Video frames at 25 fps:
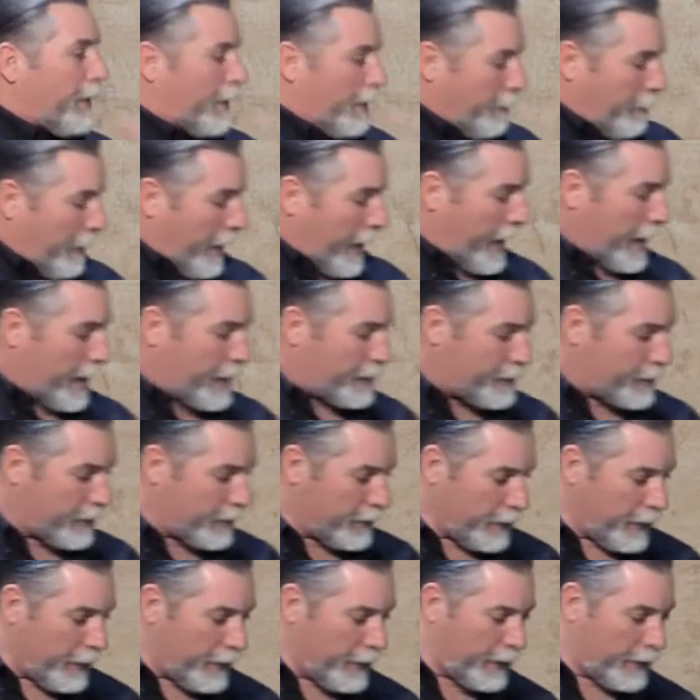
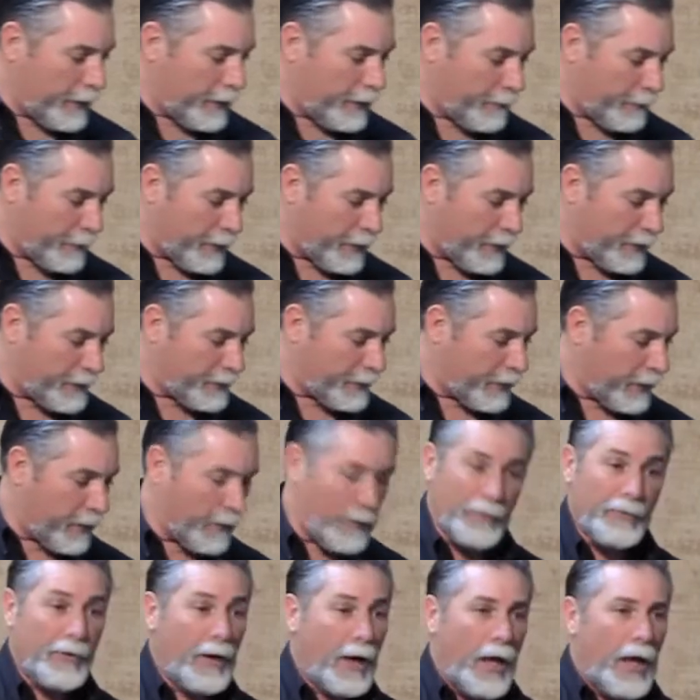compassion, love, mercy,
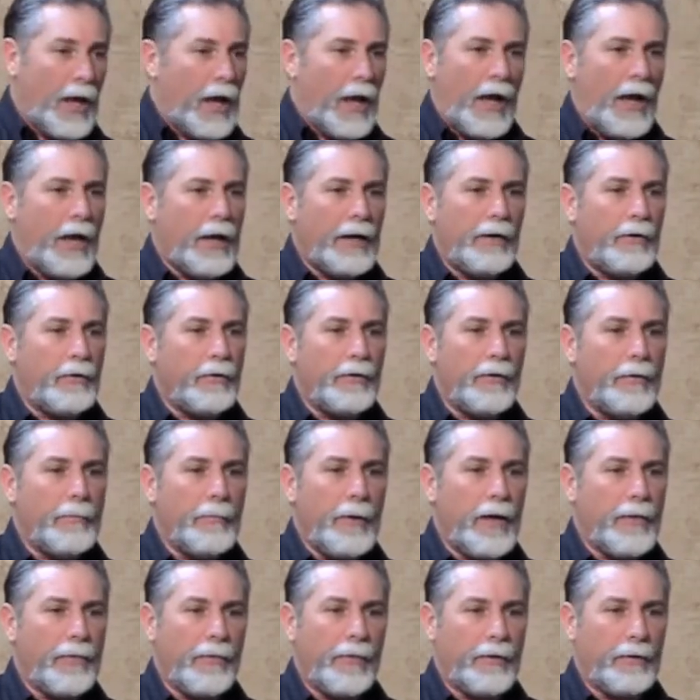all those. I didn't know anything
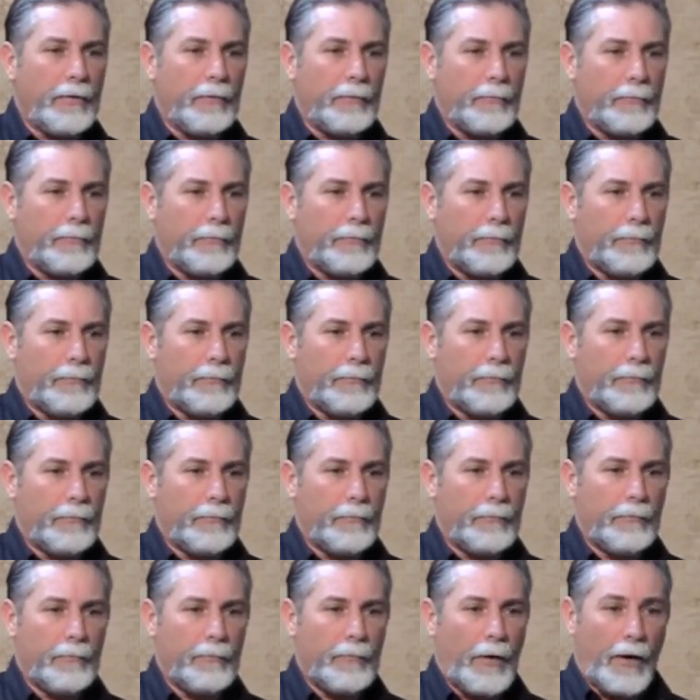about them.
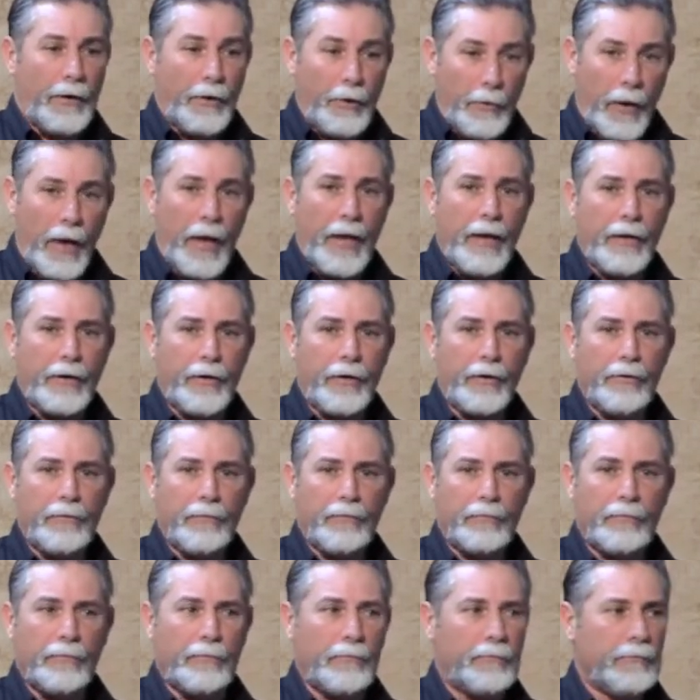I knew anger,